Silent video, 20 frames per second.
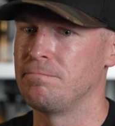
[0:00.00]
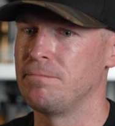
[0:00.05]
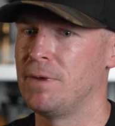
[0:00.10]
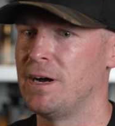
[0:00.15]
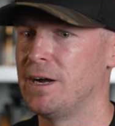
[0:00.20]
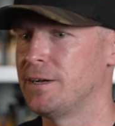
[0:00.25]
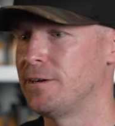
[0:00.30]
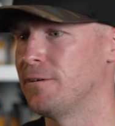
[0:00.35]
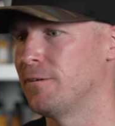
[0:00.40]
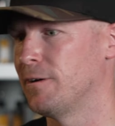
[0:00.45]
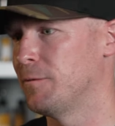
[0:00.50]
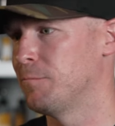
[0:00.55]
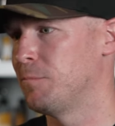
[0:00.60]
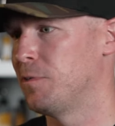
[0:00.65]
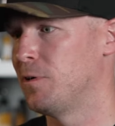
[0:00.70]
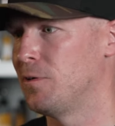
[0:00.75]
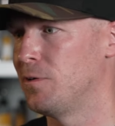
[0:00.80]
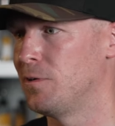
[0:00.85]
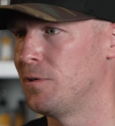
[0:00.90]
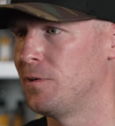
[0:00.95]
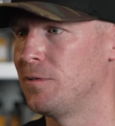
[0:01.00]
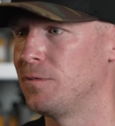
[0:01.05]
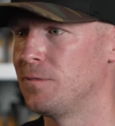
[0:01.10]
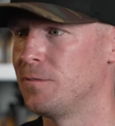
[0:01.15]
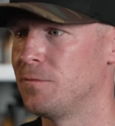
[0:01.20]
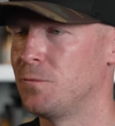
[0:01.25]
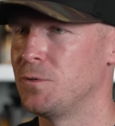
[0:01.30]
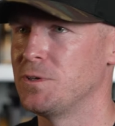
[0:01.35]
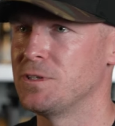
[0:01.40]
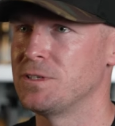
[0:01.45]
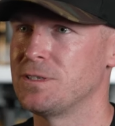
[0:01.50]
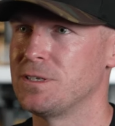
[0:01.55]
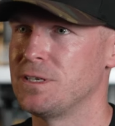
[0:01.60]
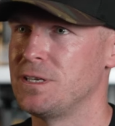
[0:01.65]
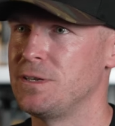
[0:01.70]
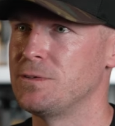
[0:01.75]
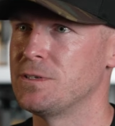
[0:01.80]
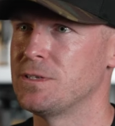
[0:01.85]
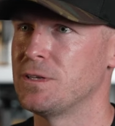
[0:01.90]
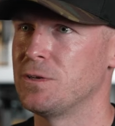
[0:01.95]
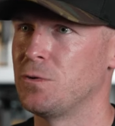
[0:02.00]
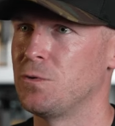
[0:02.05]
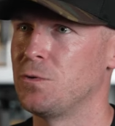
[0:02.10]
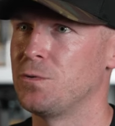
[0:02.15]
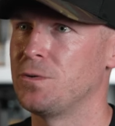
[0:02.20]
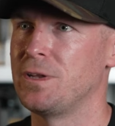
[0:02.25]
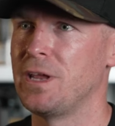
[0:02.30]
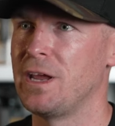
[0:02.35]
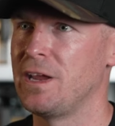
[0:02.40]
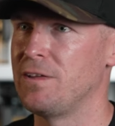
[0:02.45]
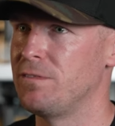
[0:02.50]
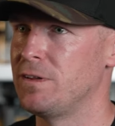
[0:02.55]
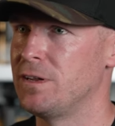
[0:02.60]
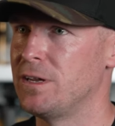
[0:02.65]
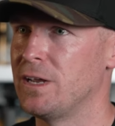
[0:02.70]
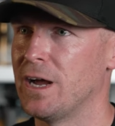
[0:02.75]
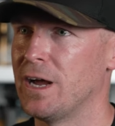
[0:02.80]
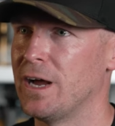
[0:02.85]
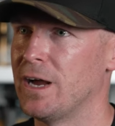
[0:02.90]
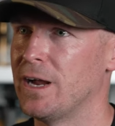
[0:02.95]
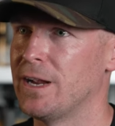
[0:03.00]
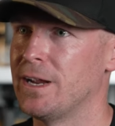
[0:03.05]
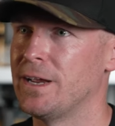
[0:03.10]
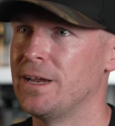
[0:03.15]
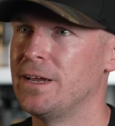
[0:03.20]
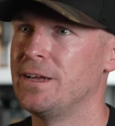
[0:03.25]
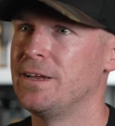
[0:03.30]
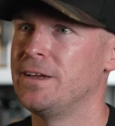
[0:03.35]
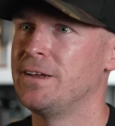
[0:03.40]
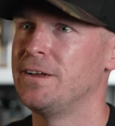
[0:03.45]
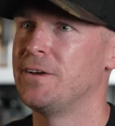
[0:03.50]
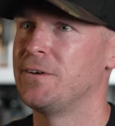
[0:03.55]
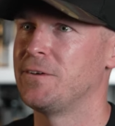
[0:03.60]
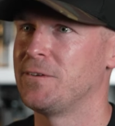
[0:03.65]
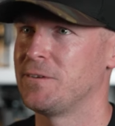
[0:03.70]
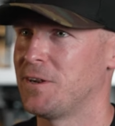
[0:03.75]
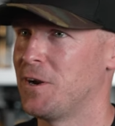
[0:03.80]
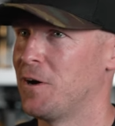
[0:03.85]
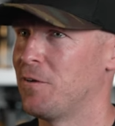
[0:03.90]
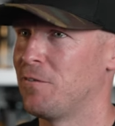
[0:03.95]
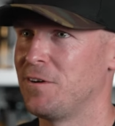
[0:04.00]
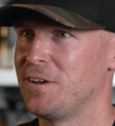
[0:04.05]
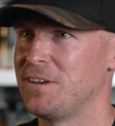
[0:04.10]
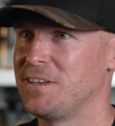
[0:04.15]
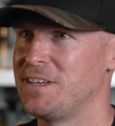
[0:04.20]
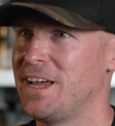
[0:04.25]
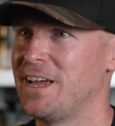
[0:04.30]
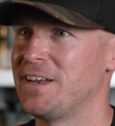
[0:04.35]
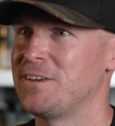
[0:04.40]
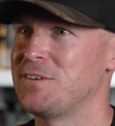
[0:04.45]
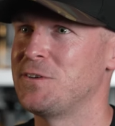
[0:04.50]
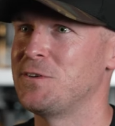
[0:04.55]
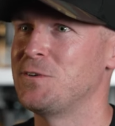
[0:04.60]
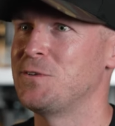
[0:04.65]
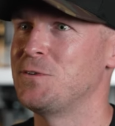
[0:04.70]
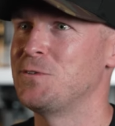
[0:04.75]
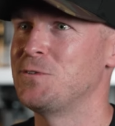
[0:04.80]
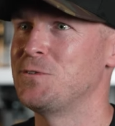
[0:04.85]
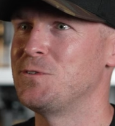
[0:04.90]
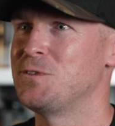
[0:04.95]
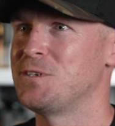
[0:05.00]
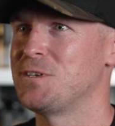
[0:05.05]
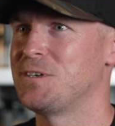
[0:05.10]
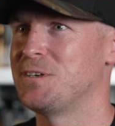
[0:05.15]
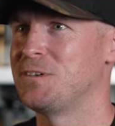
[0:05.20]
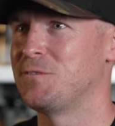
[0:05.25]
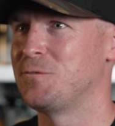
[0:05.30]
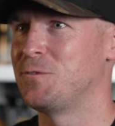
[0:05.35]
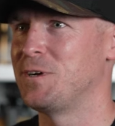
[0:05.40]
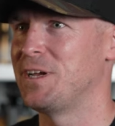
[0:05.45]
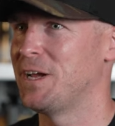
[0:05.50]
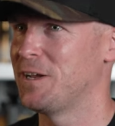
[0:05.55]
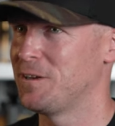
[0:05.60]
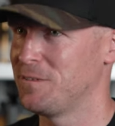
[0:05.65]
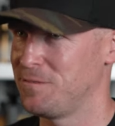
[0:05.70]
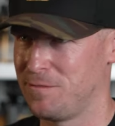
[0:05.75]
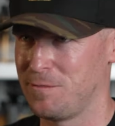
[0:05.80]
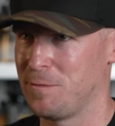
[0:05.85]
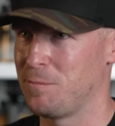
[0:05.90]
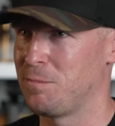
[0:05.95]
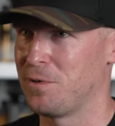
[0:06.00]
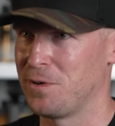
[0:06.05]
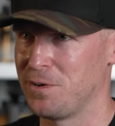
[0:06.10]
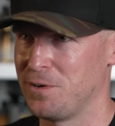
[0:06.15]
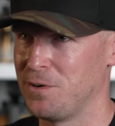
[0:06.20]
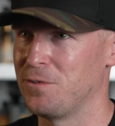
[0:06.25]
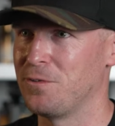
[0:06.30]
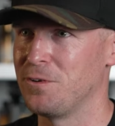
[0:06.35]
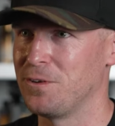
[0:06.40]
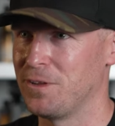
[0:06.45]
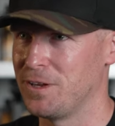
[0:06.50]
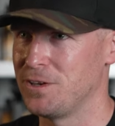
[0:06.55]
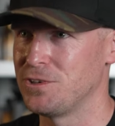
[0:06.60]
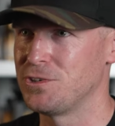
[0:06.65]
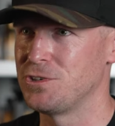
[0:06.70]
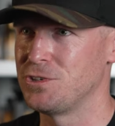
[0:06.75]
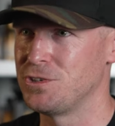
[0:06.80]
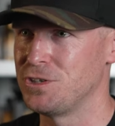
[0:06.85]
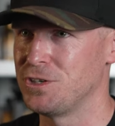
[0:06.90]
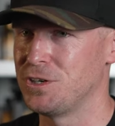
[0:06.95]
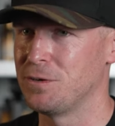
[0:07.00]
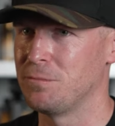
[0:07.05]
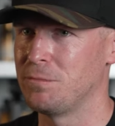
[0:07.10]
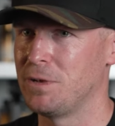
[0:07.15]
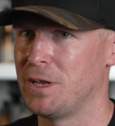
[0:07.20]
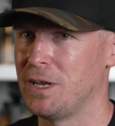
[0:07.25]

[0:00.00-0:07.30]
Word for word: My grandpa he was an old Navy guy, covered in tattoos. We had a pretty good relationship